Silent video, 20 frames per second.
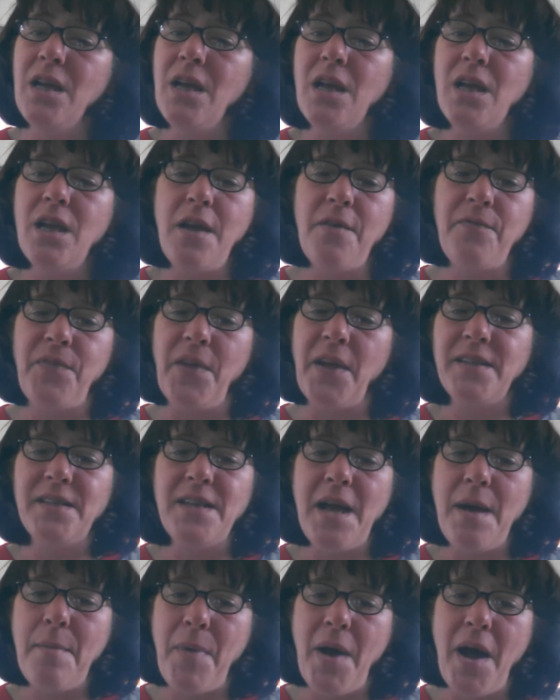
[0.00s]
If that's
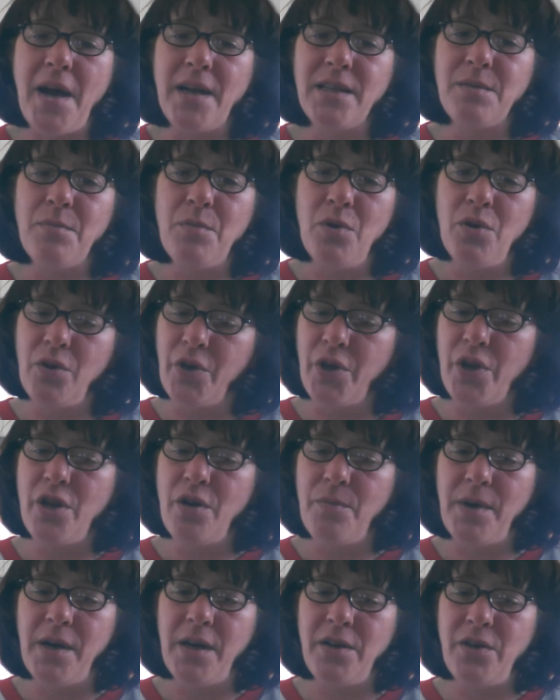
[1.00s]
not possible or you don't
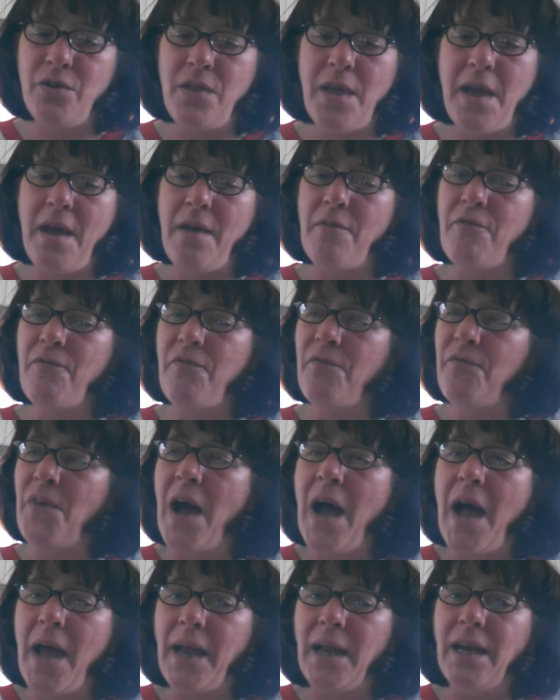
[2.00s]
want to do that,
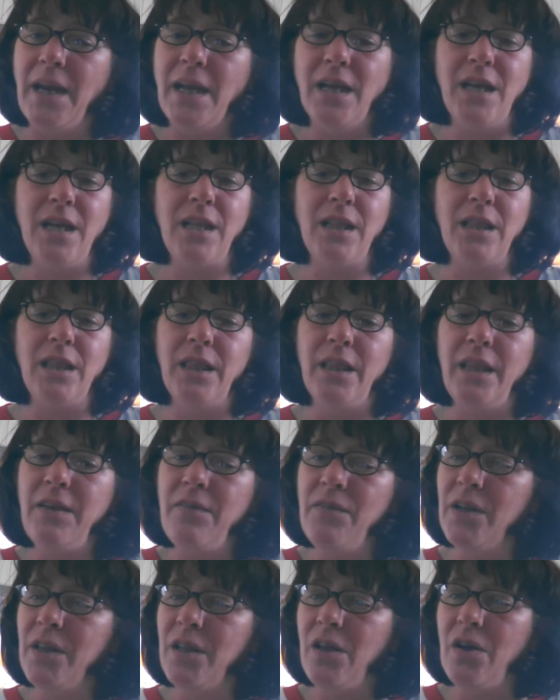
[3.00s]
fine. Leave it
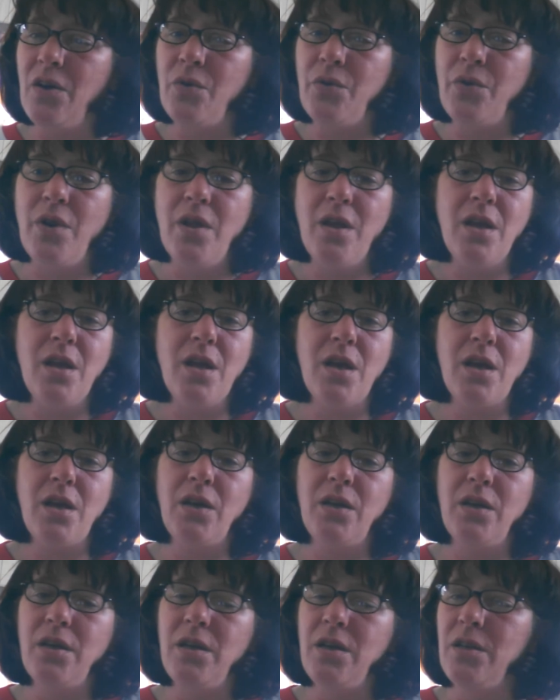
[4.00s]
alone.
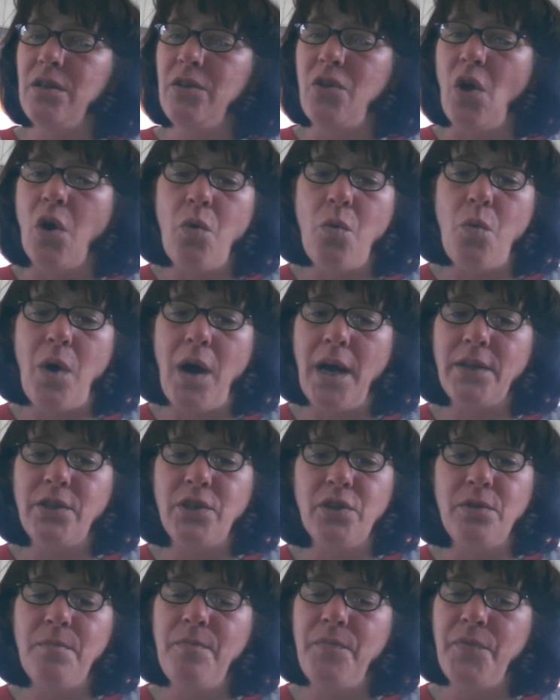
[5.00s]
Don't watch
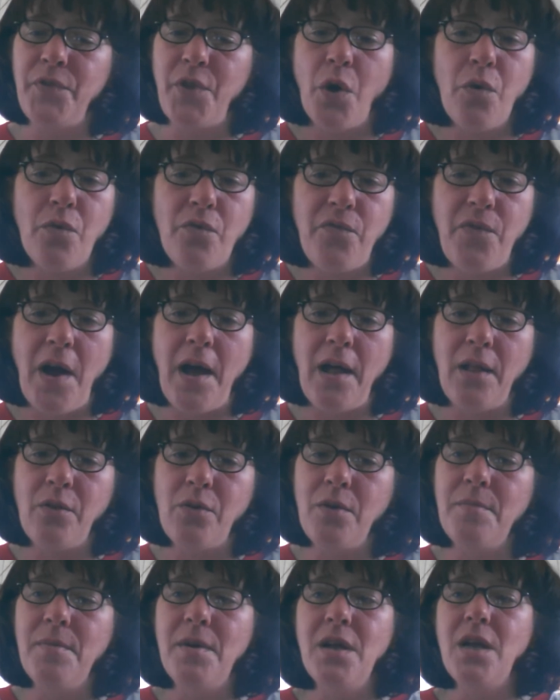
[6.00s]
them. Don't
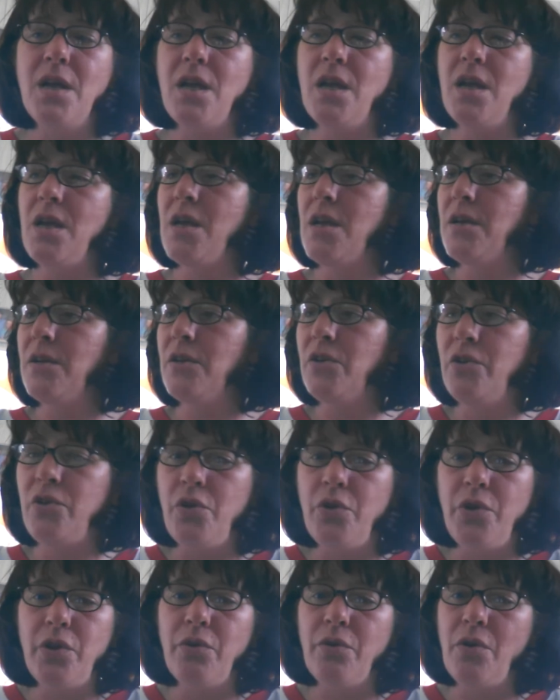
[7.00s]
follow them. Do
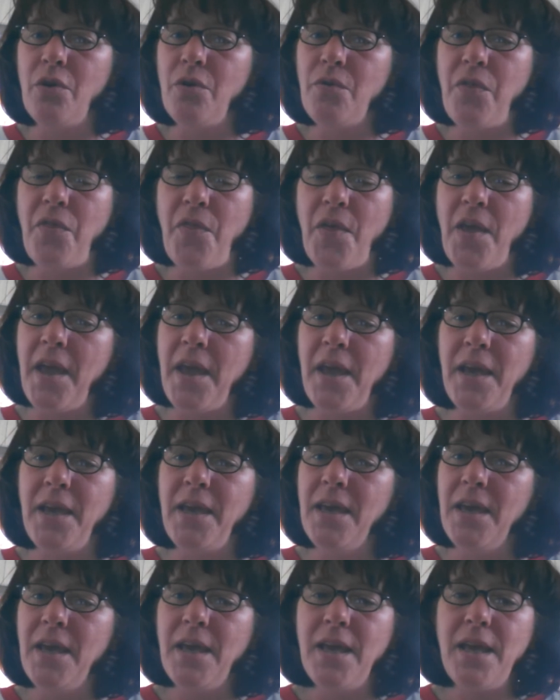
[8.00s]
your own thing
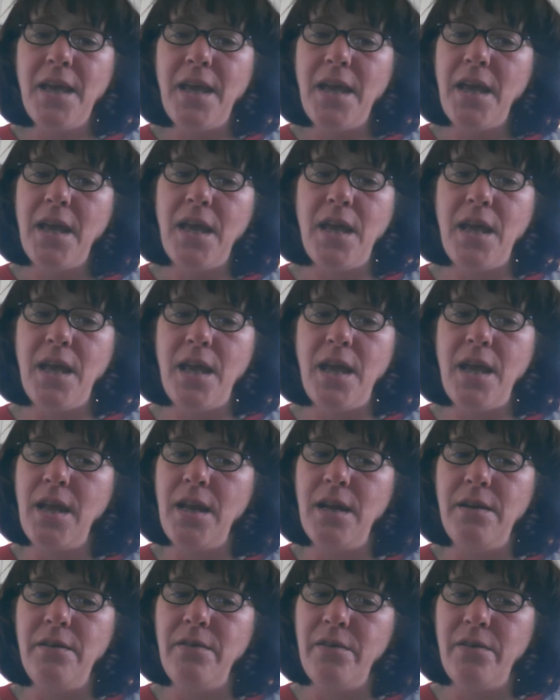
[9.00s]

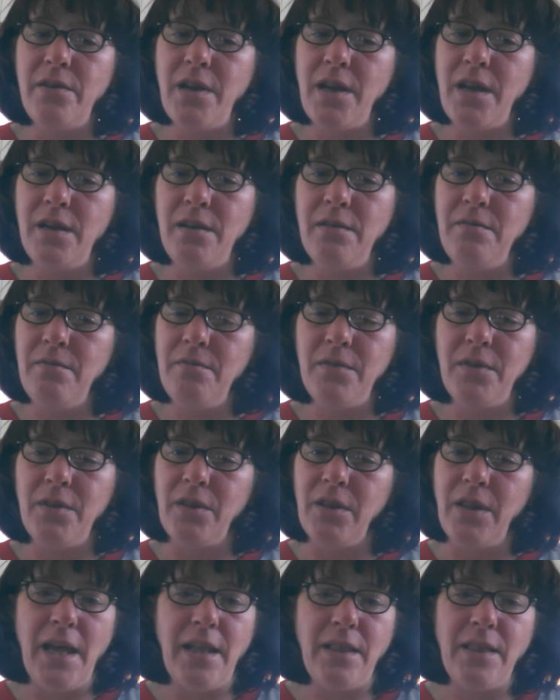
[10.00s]
and
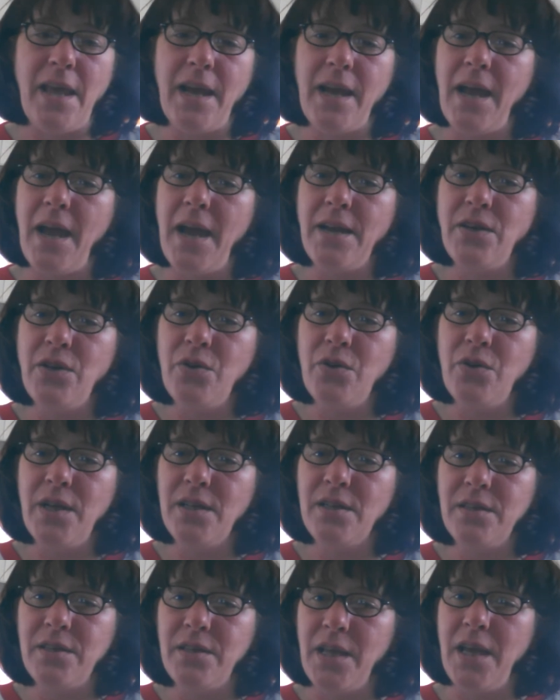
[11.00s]
let that guy do
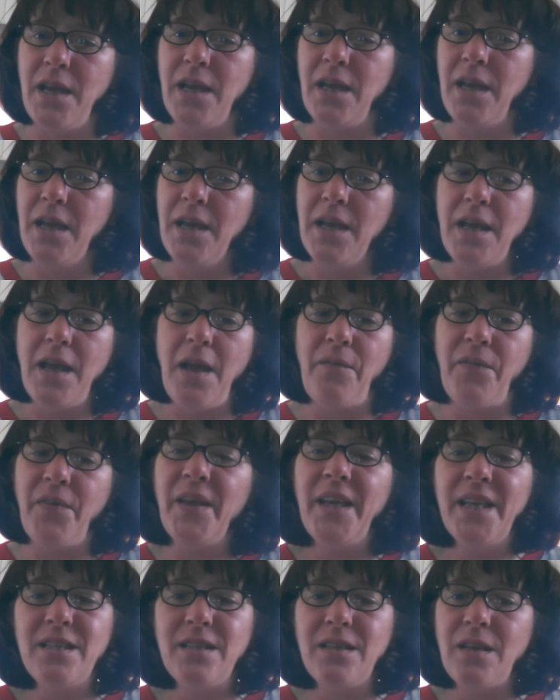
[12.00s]
his thing. If
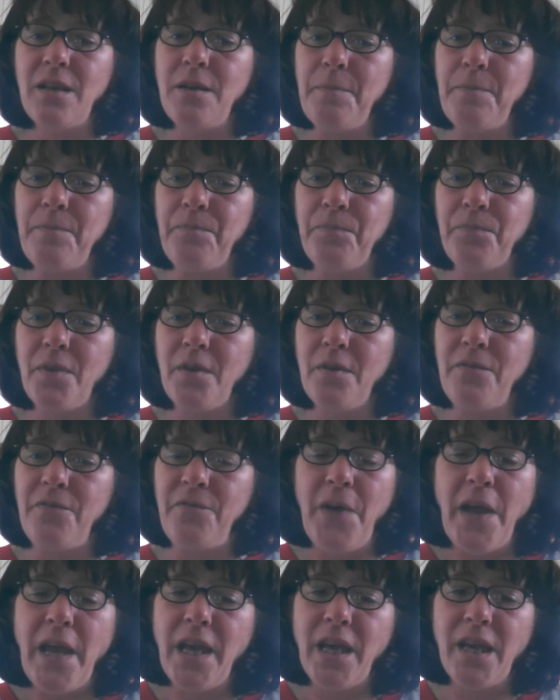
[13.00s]
he's
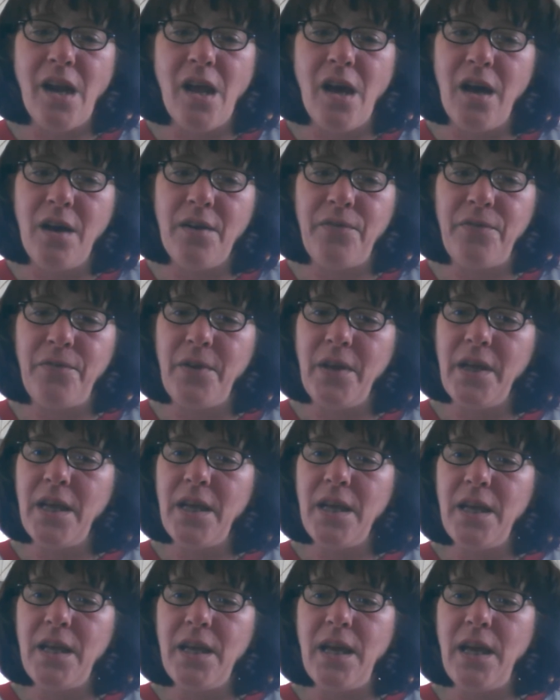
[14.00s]
fake enough
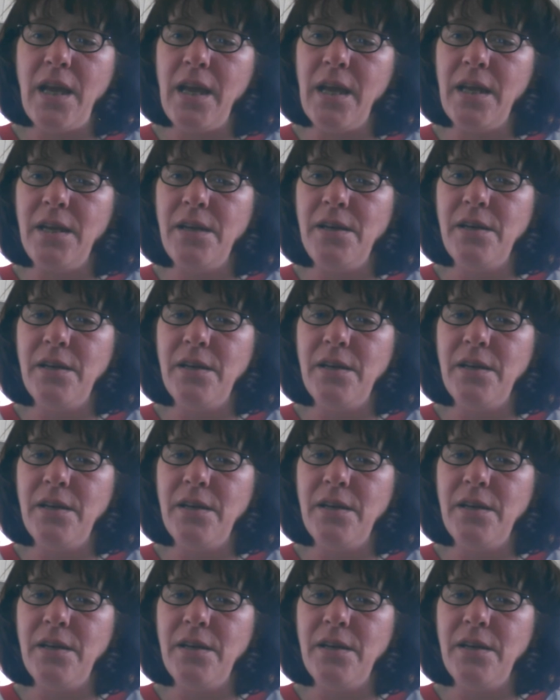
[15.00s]
and,